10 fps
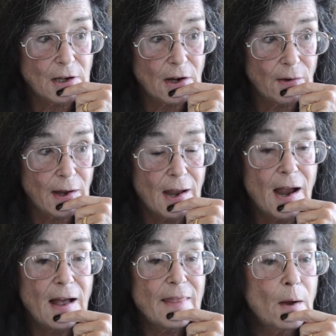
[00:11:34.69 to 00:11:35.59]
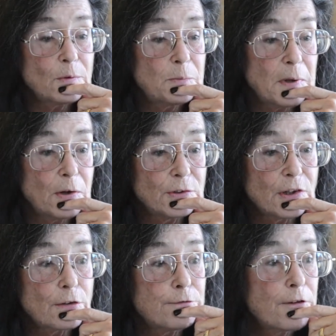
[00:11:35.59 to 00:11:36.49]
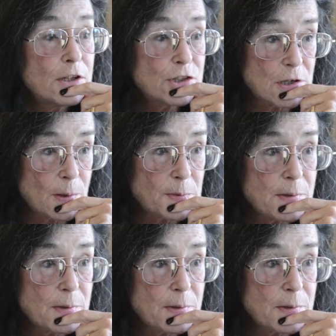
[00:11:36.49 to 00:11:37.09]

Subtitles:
the area, and that was because of the friendships,